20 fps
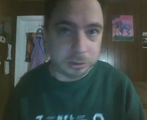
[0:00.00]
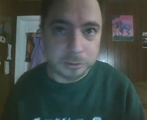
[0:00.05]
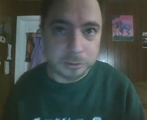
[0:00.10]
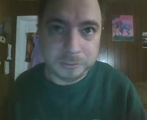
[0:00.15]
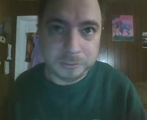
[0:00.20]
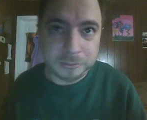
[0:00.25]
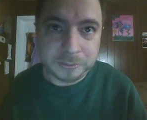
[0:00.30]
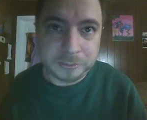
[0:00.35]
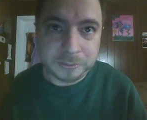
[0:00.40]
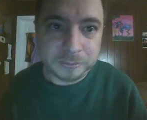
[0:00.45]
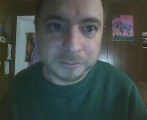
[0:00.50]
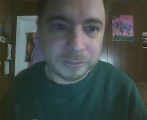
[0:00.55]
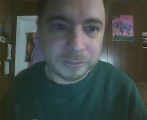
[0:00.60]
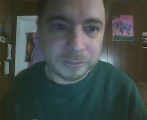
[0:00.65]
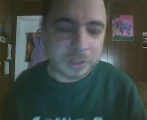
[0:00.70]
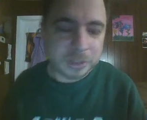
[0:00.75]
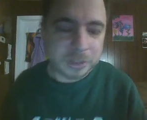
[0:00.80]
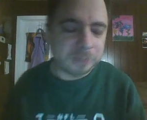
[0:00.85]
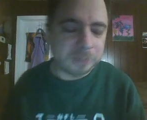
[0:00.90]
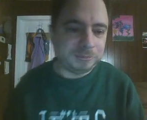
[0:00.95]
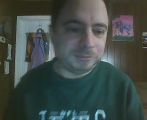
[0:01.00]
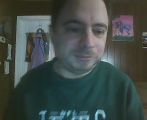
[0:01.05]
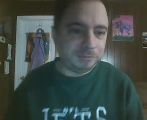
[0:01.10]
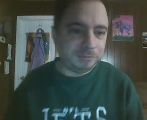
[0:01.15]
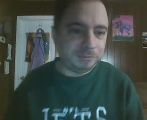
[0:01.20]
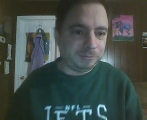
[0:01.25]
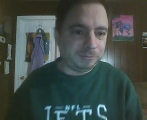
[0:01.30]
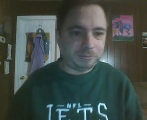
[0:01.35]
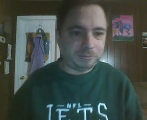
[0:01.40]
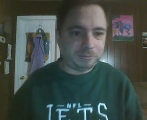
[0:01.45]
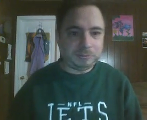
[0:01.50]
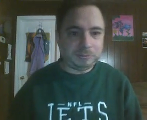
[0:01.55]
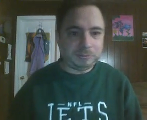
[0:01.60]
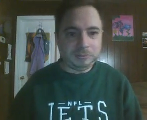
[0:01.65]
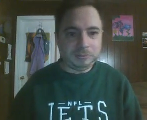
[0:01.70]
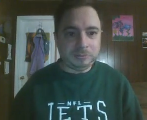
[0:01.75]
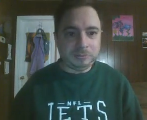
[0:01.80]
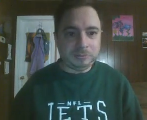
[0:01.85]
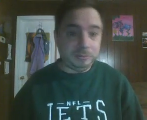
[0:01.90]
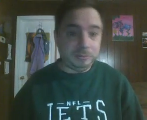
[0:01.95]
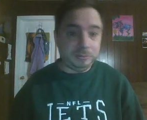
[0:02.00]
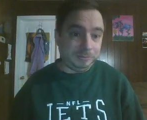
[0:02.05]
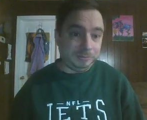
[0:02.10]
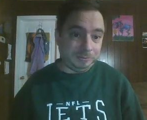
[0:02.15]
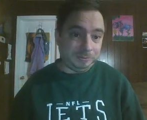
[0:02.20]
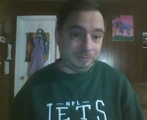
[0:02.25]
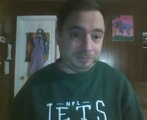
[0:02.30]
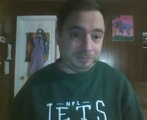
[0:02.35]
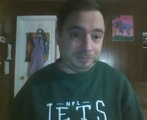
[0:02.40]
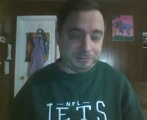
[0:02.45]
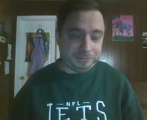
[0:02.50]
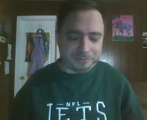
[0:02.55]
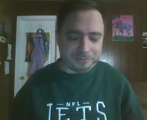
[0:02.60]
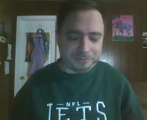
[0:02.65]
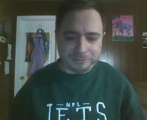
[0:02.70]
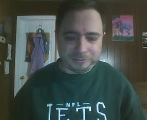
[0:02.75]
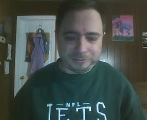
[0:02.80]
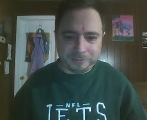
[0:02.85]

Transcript: (no one is talking)